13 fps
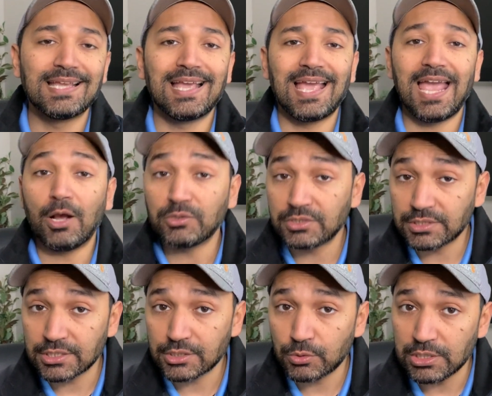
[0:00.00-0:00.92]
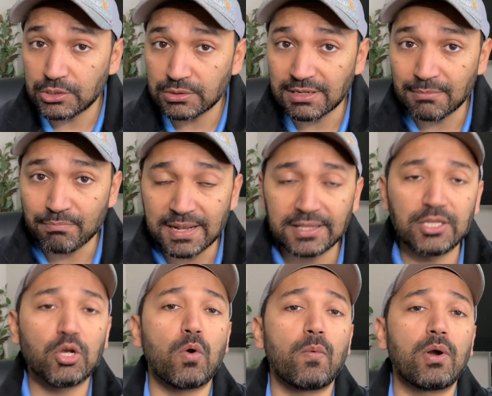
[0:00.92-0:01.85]
How this is going to impact the
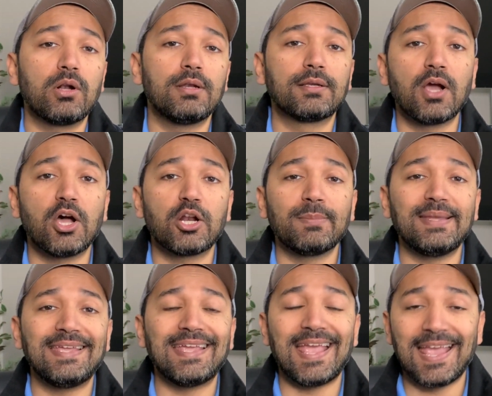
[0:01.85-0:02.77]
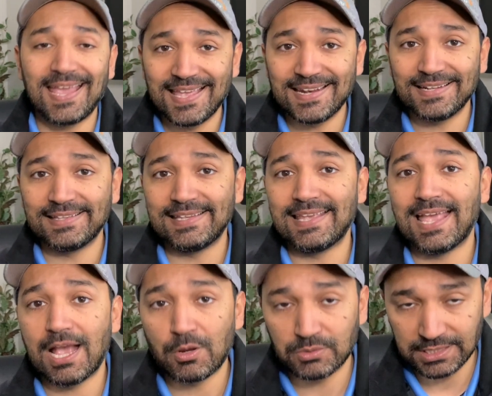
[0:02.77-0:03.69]
overall economy and the
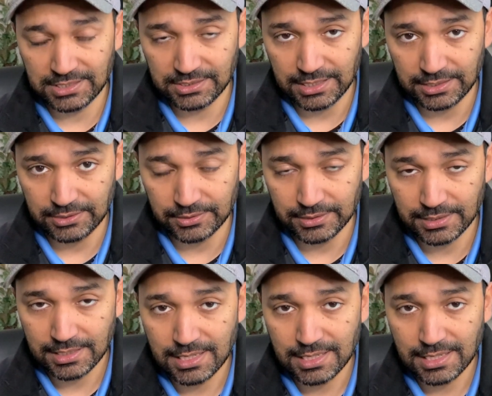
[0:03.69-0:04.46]
housing sector.